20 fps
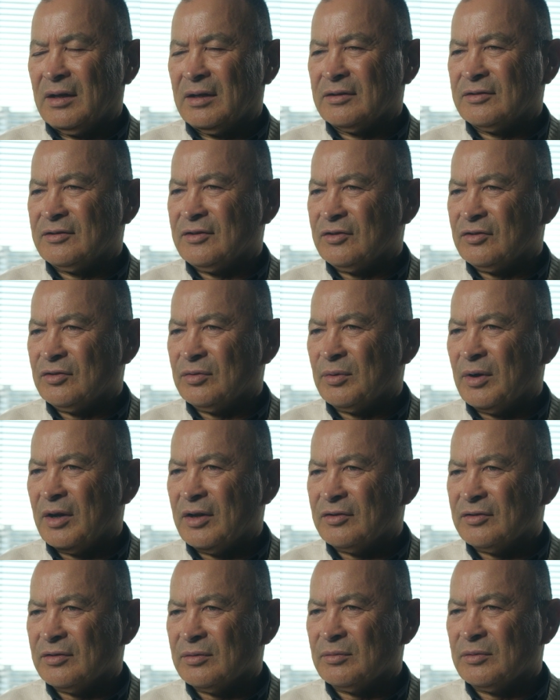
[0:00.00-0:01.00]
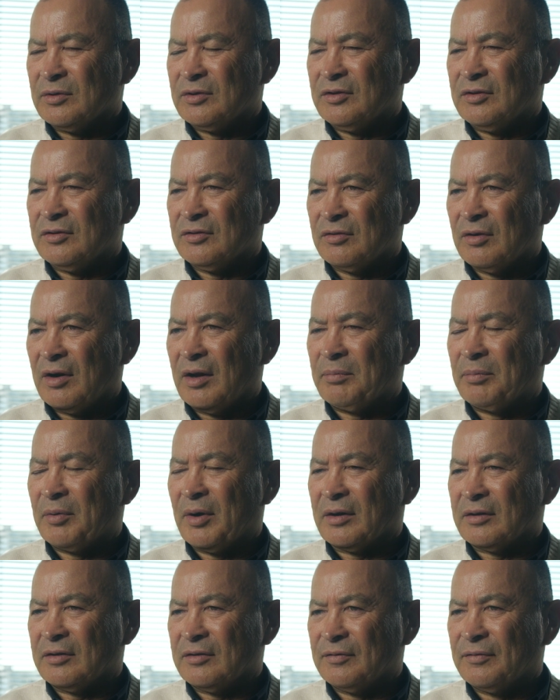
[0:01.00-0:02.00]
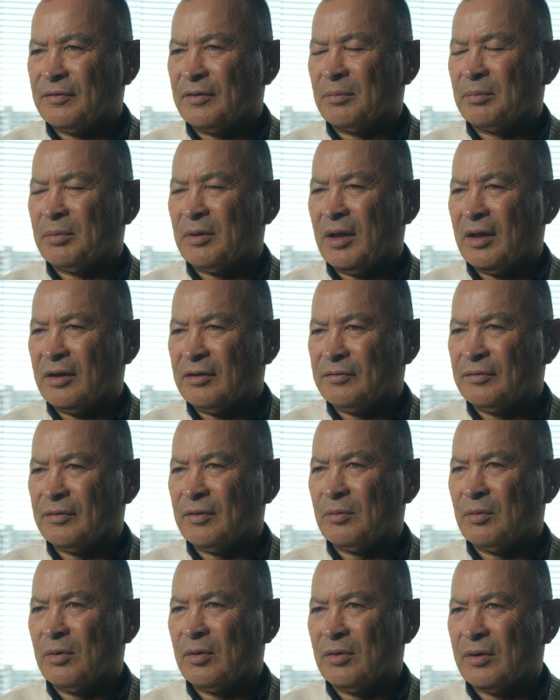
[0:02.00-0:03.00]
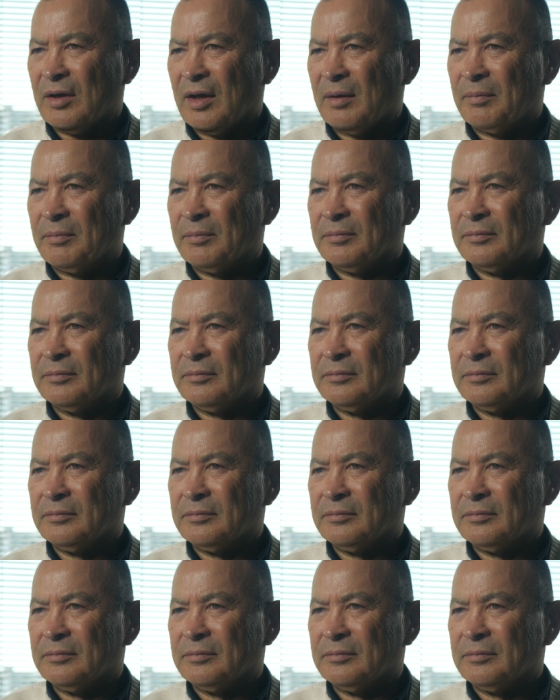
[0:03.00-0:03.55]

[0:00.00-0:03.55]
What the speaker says: situation, which is great practice for the players for the World Cup.